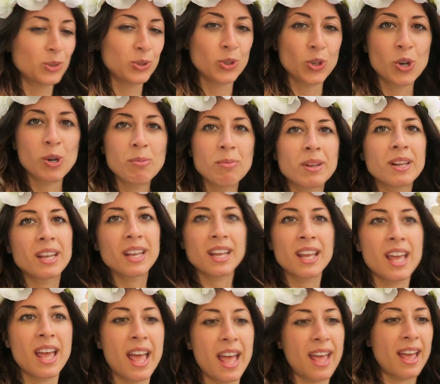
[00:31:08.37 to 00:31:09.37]
to
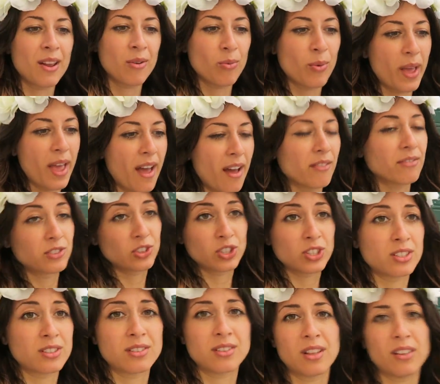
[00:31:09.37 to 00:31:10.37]
Germany and we have
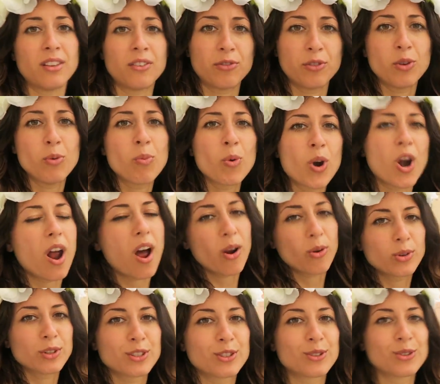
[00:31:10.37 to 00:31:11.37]
just a few more
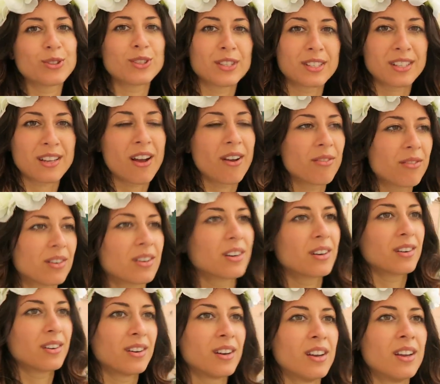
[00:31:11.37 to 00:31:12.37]
hours to
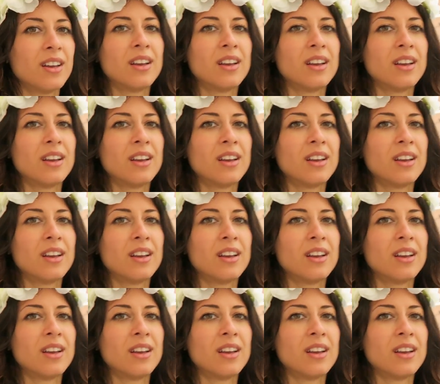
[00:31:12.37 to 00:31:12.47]
discover